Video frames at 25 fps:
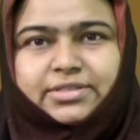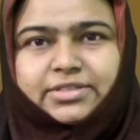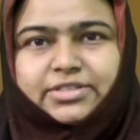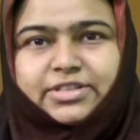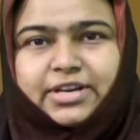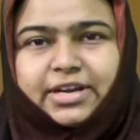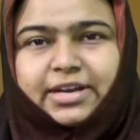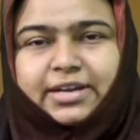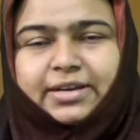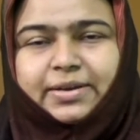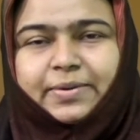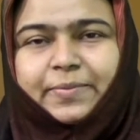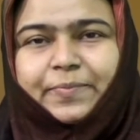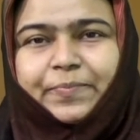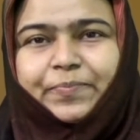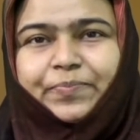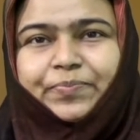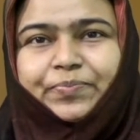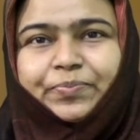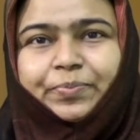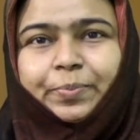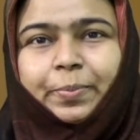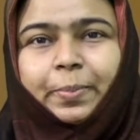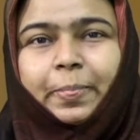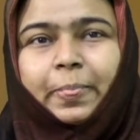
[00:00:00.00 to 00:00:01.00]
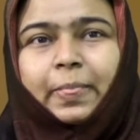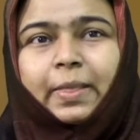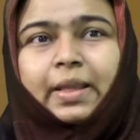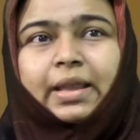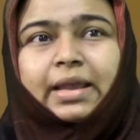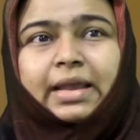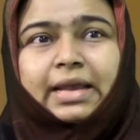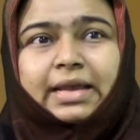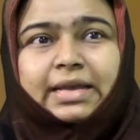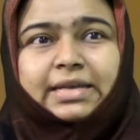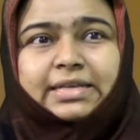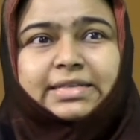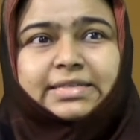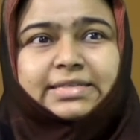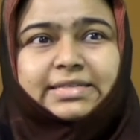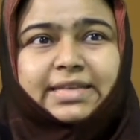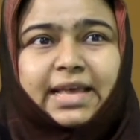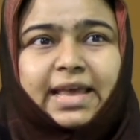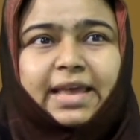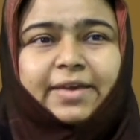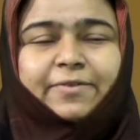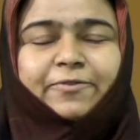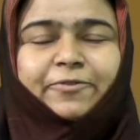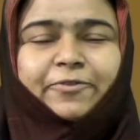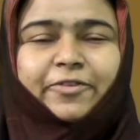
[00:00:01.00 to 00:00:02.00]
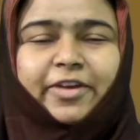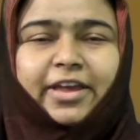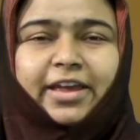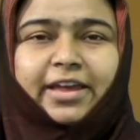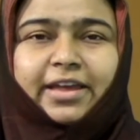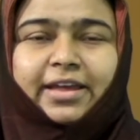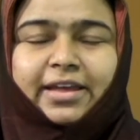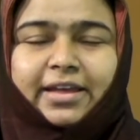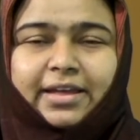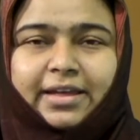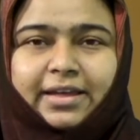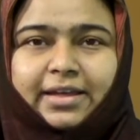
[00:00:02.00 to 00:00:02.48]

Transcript: child. Same way,